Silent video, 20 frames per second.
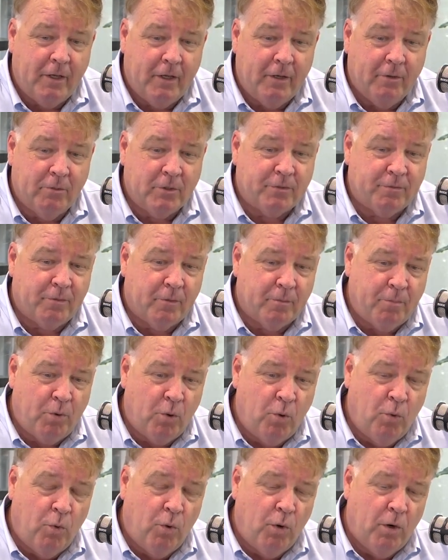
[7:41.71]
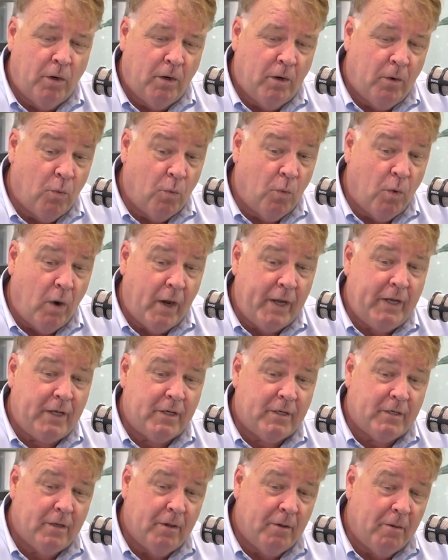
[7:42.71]
it was for poor
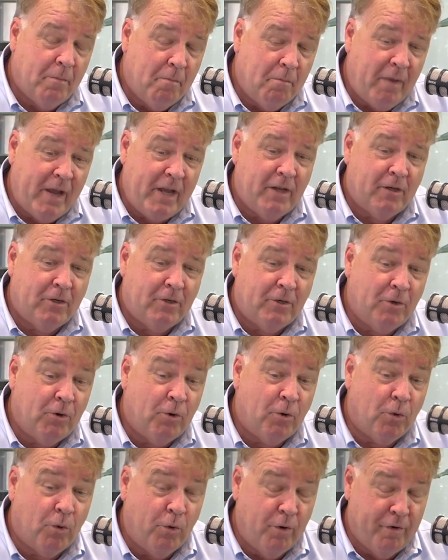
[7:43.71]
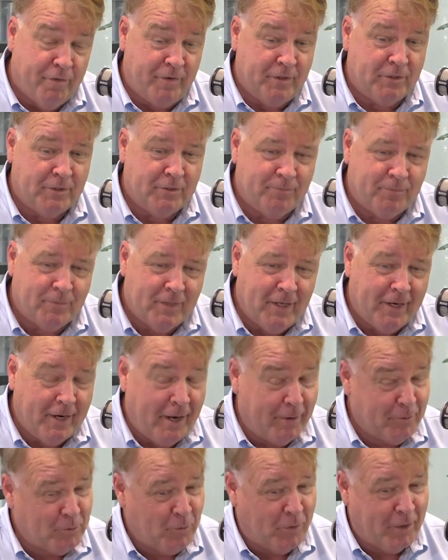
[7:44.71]
white male orphans. And
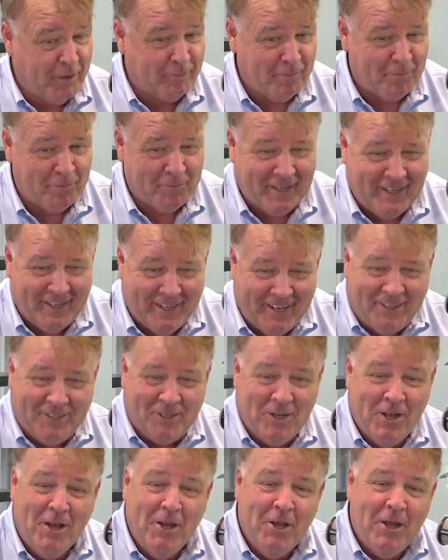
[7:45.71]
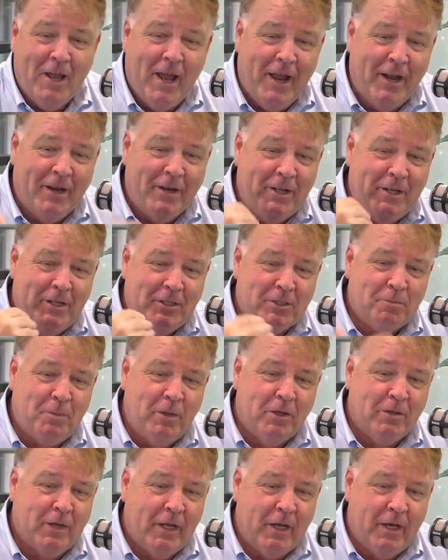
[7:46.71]
I was one of them. And he
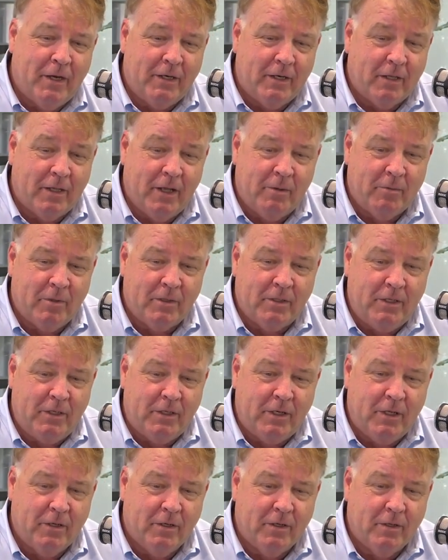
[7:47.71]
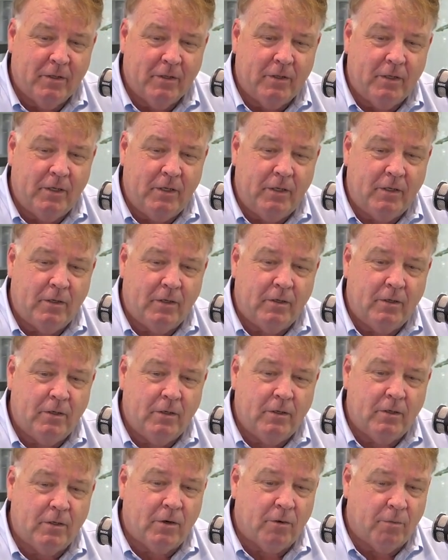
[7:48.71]
spelled out in elaborate detail the
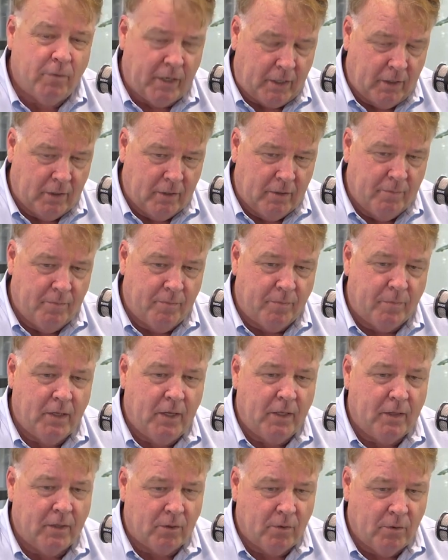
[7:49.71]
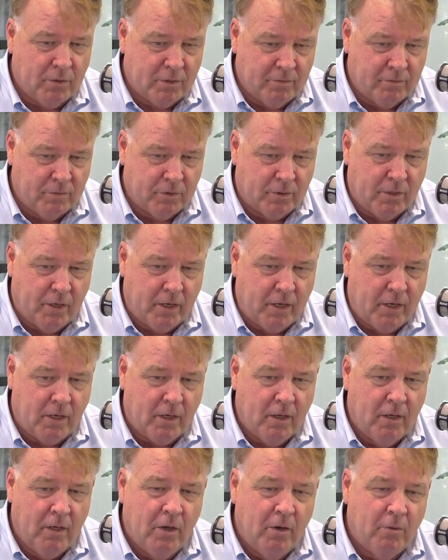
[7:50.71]
curriculum and the course of learning,
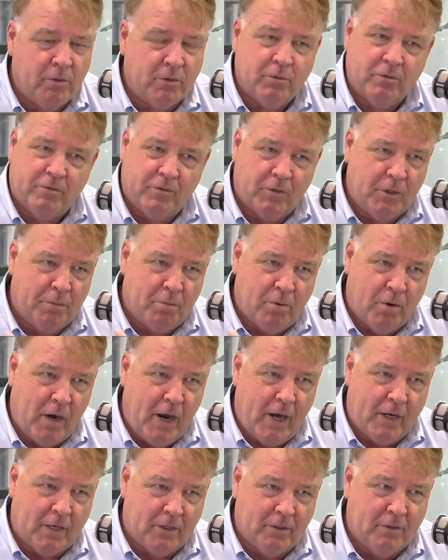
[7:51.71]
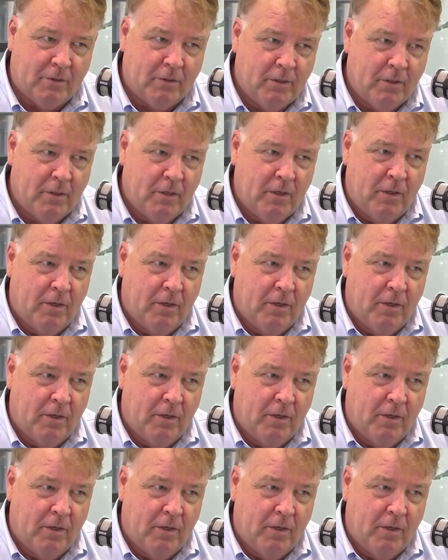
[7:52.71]
which was very practical.